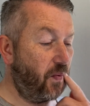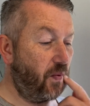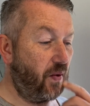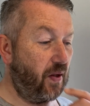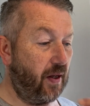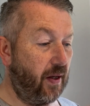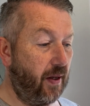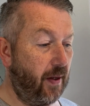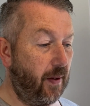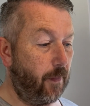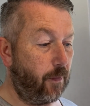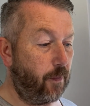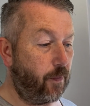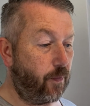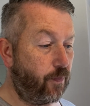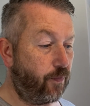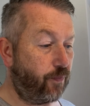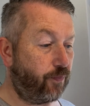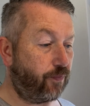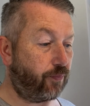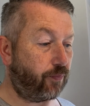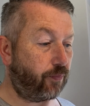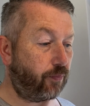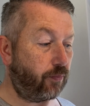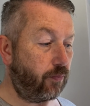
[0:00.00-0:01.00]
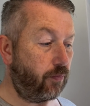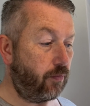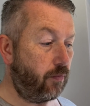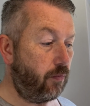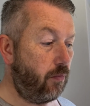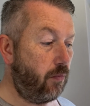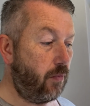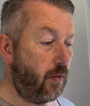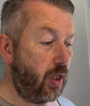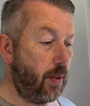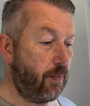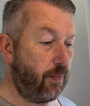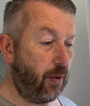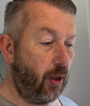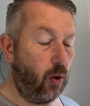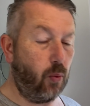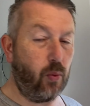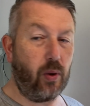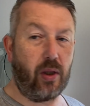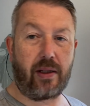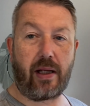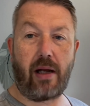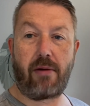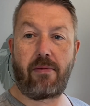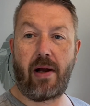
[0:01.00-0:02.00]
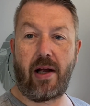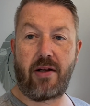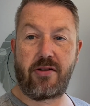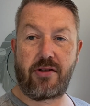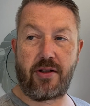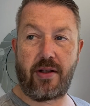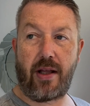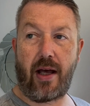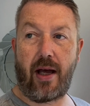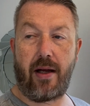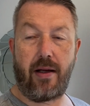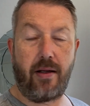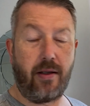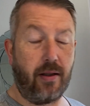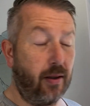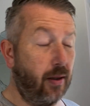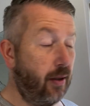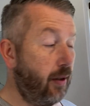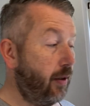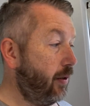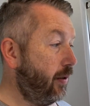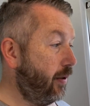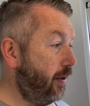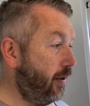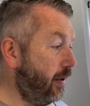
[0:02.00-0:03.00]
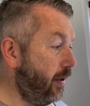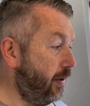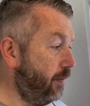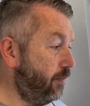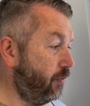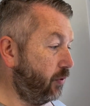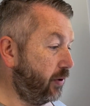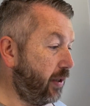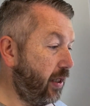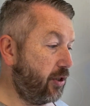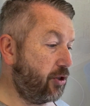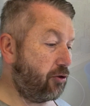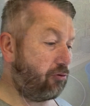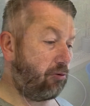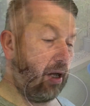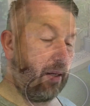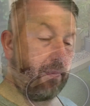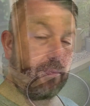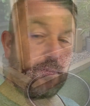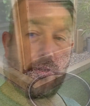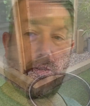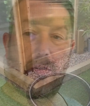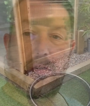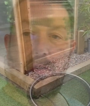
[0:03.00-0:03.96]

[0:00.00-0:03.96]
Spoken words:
But I will get round to that. Get the scrape done.